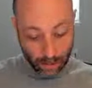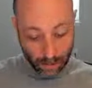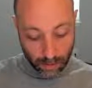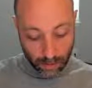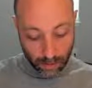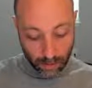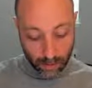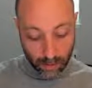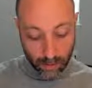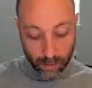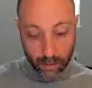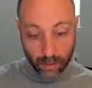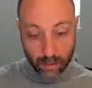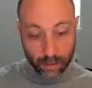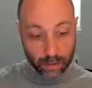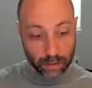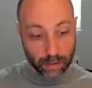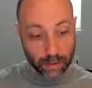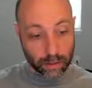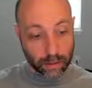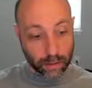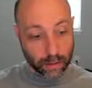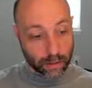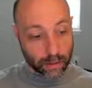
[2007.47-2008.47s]
And
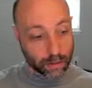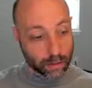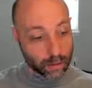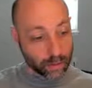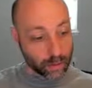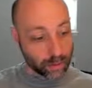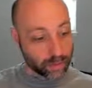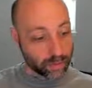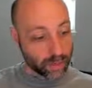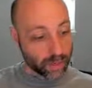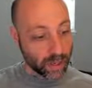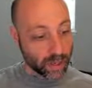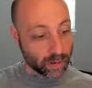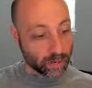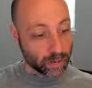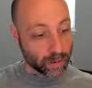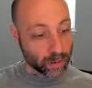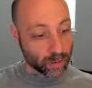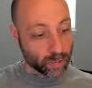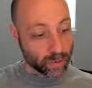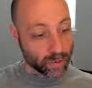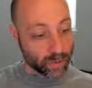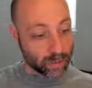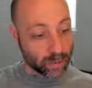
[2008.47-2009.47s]
let's say Control
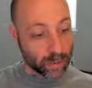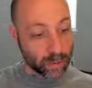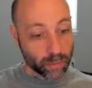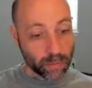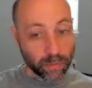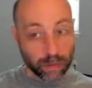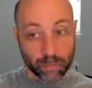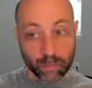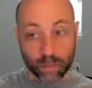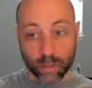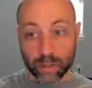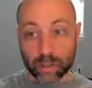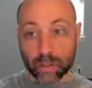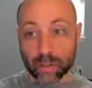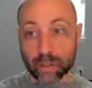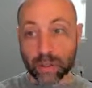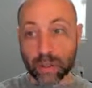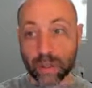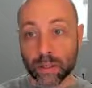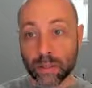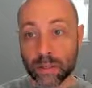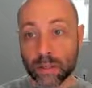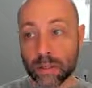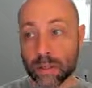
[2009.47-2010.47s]
F5 rebuild, make sure
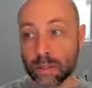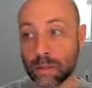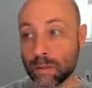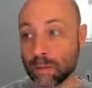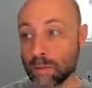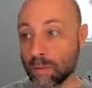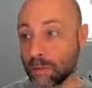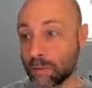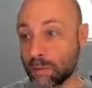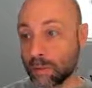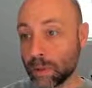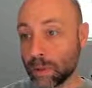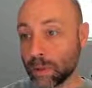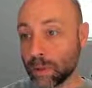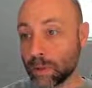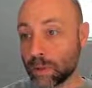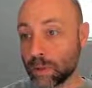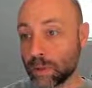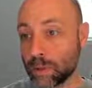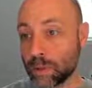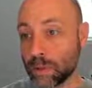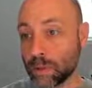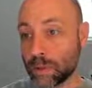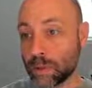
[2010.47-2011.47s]
that all
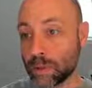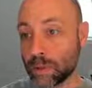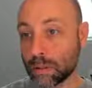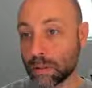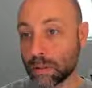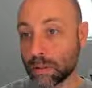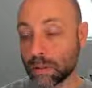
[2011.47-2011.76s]
works.